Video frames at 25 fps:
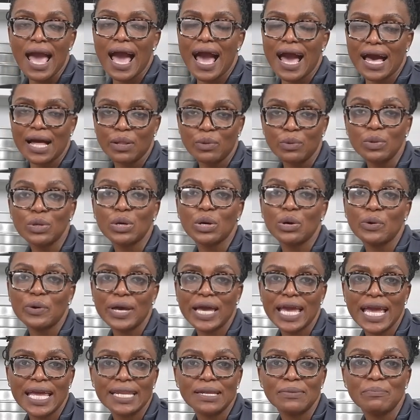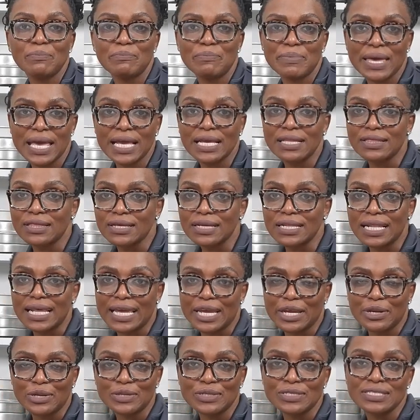I will go ahead and bake the
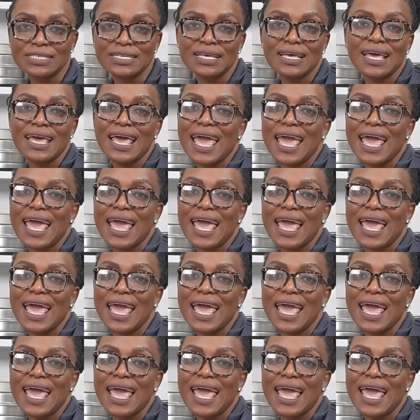layers